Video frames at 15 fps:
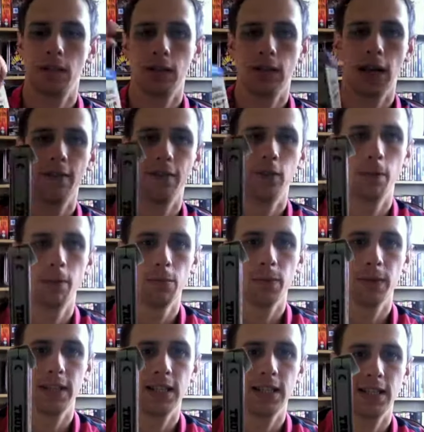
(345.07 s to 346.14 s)
kind of comes
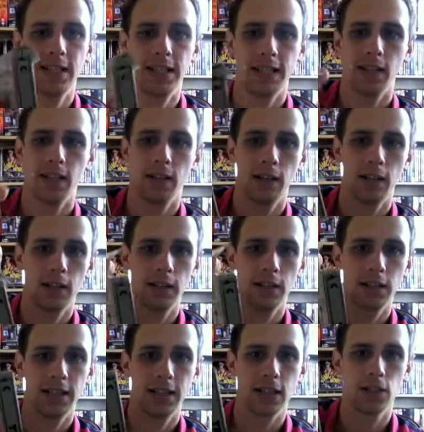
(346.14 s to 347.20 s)
with this sticker that
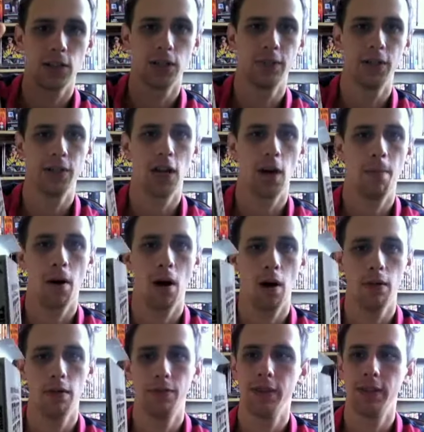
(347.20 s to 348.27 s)
sticks over the top
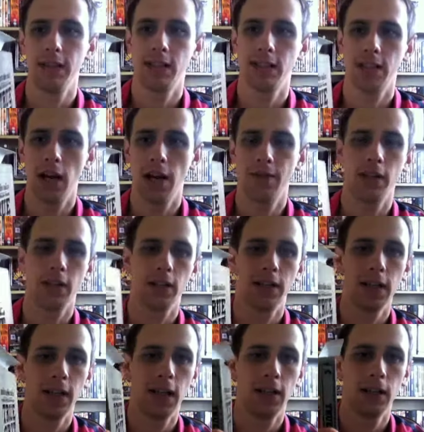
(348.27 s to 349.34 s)
of the disc there, if you can
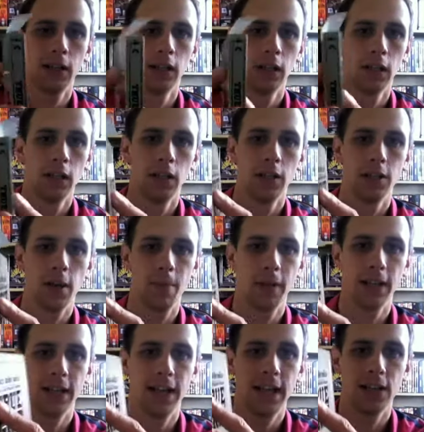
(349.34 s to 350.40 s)
see that, the top of
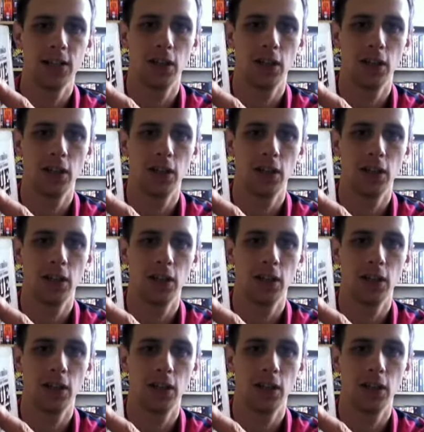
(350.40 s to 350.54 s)
the case.